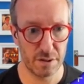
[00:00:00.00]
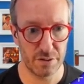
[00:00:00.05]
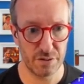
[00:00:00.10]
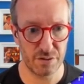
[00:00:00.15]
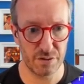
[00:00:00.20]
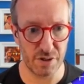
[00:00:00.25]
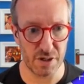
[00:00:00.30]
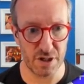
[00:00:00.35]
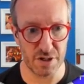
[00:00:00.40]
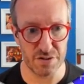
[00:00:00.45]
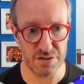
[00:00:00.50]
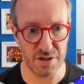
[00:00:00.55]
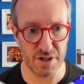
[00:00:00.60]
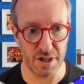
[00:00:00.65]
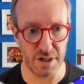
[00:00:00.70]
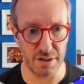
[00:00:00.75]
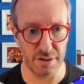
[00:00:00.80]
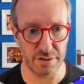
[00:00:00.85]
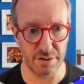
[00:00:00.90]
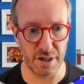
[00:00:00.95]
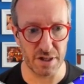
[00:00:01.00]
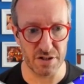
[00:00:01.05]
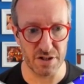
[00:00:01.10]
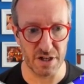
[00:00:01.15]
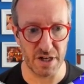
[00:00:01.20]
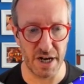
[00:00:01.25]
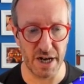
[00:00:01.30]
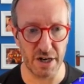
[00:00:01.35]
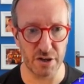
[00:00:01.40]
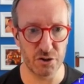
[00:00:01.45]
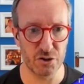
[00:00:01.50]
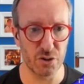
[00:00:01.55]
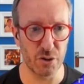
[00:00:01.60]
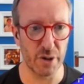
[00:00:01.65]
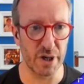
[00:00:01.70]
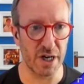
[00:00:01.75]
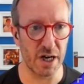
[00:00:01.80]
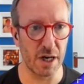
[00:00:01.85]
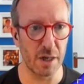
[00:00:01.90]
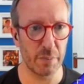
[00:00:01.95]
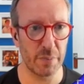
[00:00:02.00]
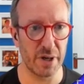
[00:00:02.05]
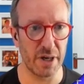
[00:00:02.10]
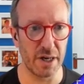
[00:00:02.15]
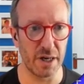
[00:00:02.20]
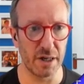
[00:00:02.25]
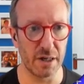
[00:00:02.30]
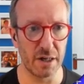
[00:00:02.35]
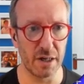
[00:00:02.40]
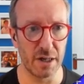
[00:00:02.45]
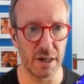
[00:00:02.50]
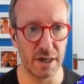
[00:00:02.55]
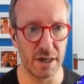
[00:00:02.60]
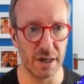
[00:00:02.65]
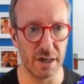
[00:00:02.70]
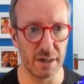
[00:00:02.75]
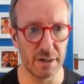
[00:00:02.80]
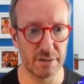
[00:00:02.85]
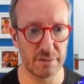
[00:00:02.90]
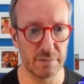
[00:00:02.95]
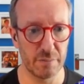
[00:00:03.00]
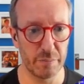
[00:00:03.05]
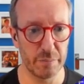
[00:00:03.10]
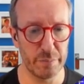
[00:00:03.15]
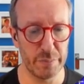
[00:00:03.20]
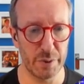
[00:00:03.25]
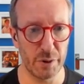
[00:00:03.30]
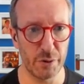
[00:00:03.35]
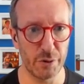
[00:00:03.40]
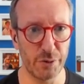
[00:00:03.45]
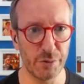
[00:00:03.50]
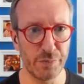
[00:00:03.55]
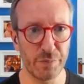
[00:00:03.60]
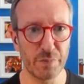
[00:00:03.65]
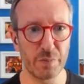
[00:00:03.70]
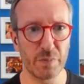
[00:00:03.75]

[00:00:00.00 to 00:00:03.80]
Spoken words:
So you can see things are now showing up in blue.